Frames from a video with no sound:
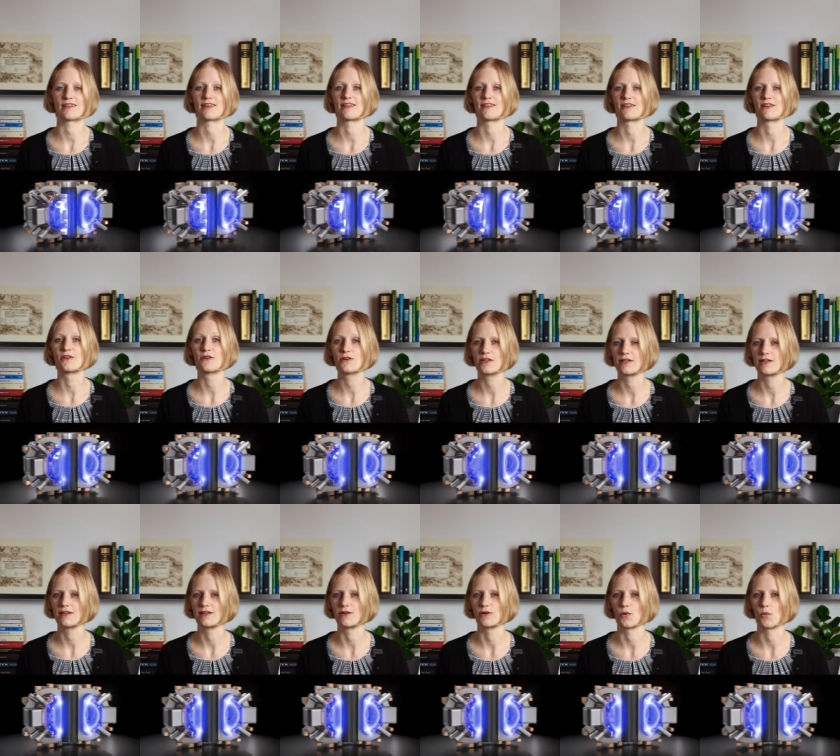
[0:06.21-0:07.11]
and the
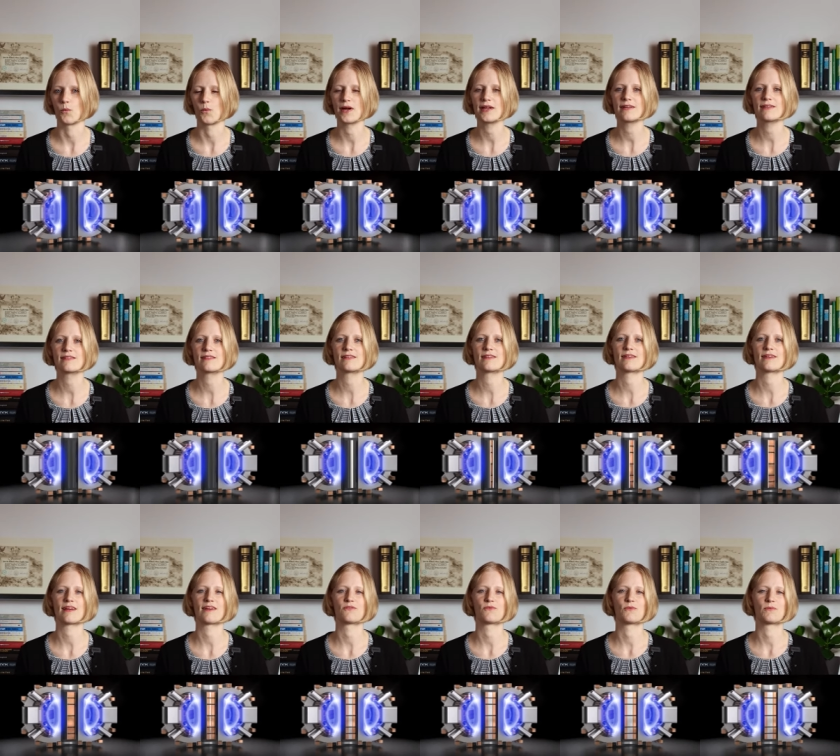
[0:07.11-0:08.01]
nuclear waste
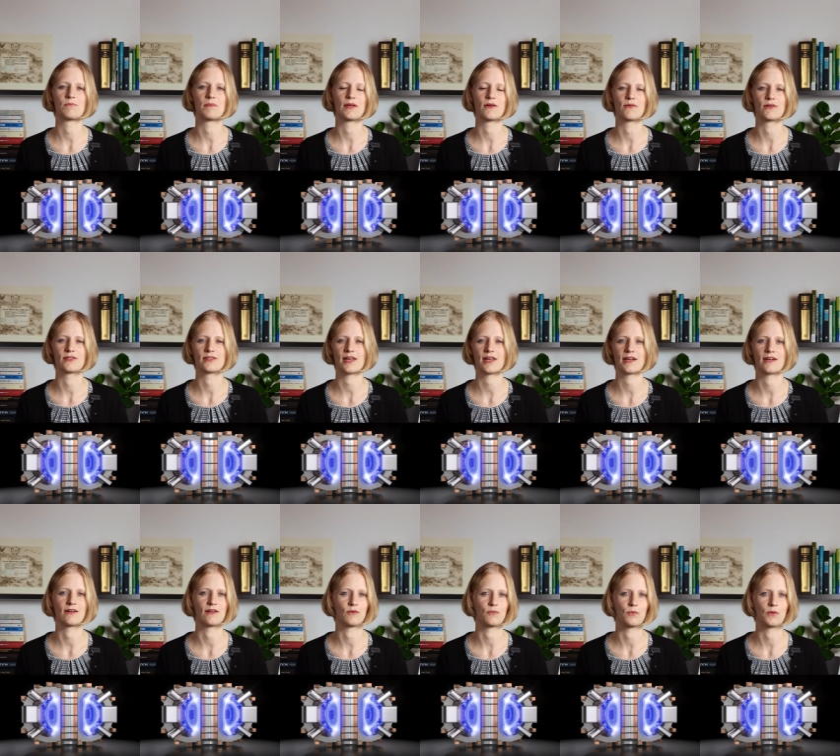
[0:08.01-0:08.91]
can be
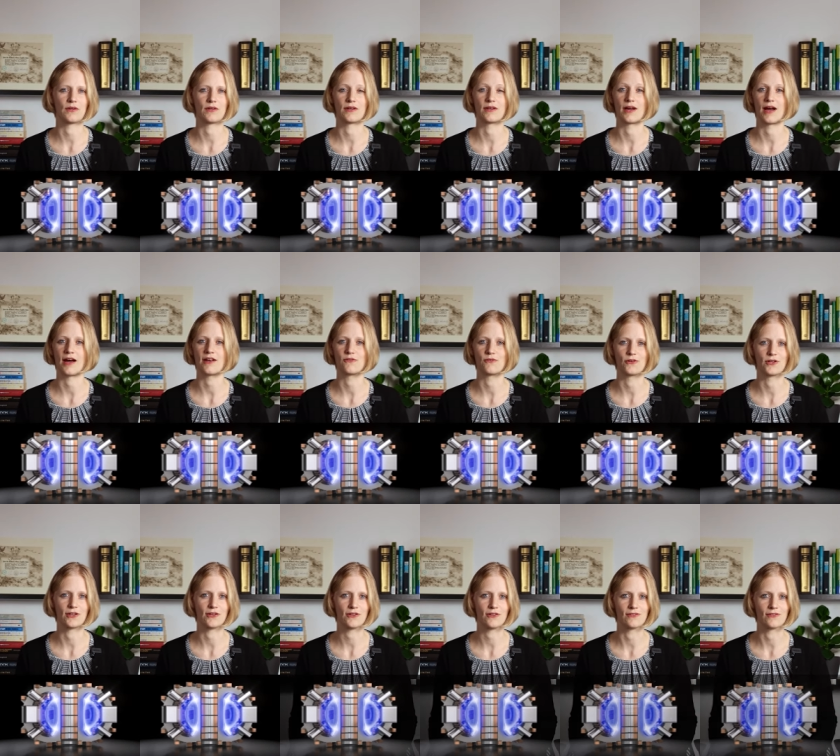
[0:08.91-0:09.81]
recycled within 100
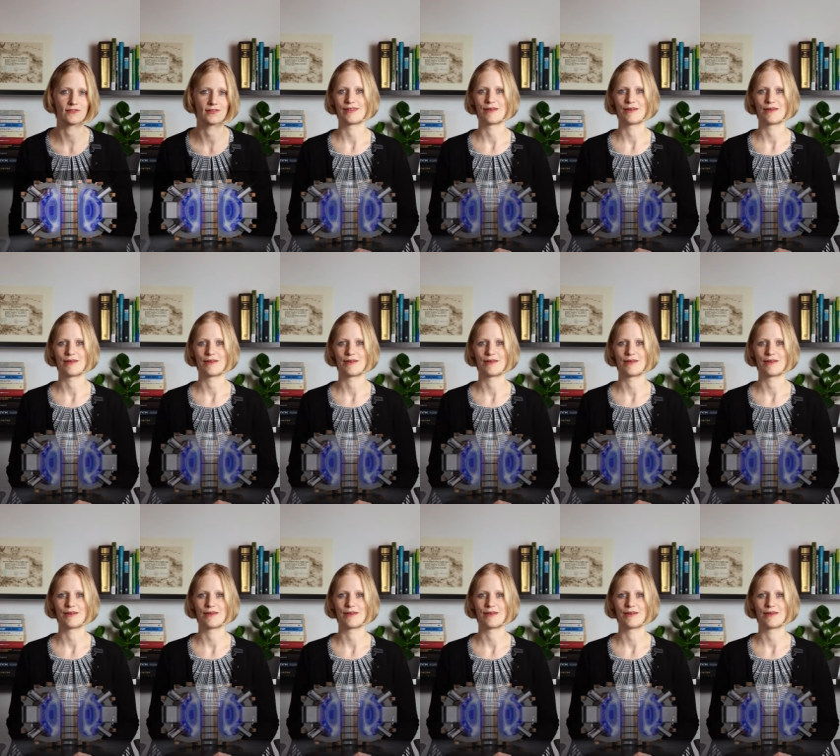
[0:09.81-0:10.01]
years.